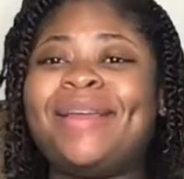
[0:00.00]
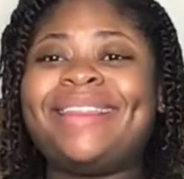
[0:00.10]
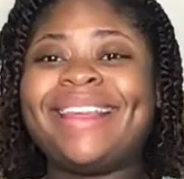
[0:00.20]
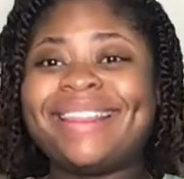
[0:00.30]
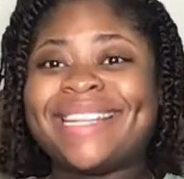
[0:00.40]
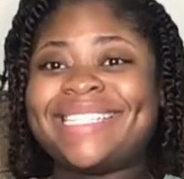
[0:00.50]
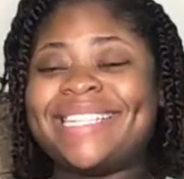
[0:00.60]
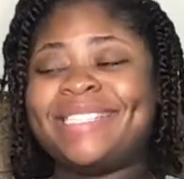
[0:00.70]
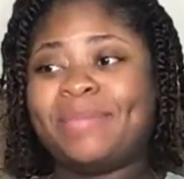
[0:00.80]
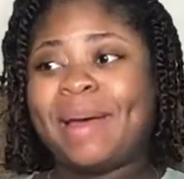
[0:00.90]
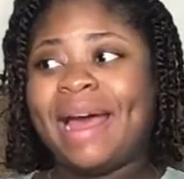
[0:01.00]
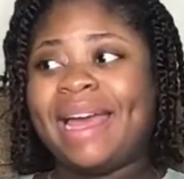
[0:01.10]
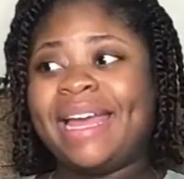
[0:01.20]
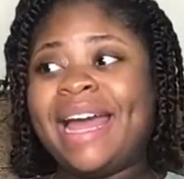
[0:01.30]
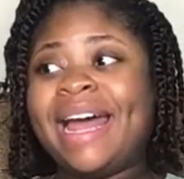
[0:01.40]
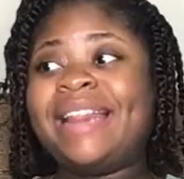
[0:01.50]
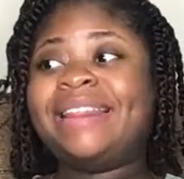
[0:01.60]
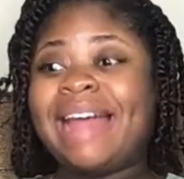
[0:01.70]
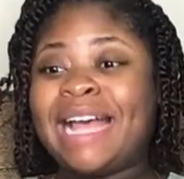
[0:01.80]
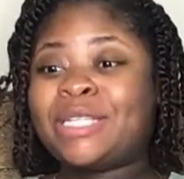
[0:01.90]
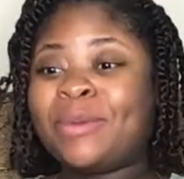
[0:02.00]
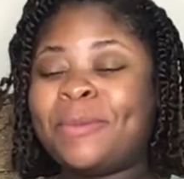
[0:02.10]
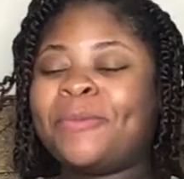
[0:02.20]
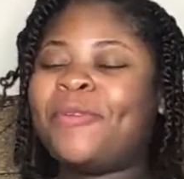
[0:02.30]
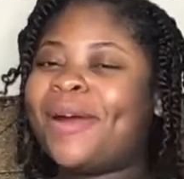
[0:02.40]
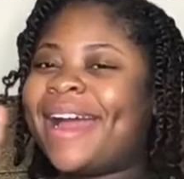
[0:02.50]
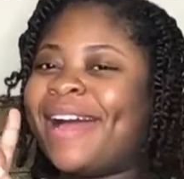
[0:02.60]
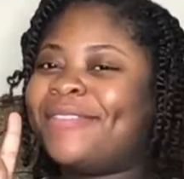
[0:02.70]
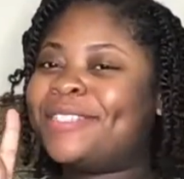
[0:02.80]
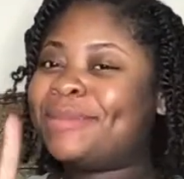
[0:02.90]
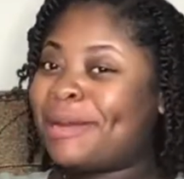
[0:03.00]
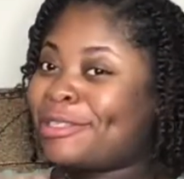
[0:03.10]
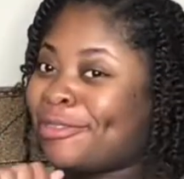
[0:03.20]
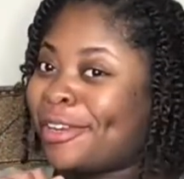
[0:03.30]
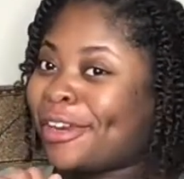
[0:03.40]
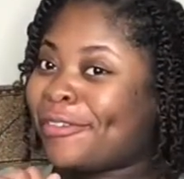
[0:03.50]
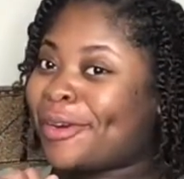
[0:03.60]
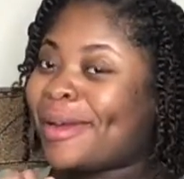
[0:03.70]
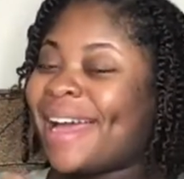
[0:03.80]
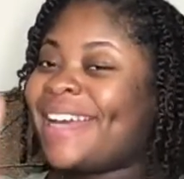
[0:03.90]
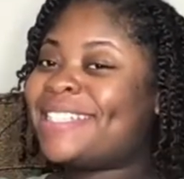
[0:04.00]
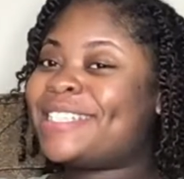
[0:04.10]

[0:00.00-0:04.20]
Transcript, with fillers: I think this is my last one before I have a special video for you guys.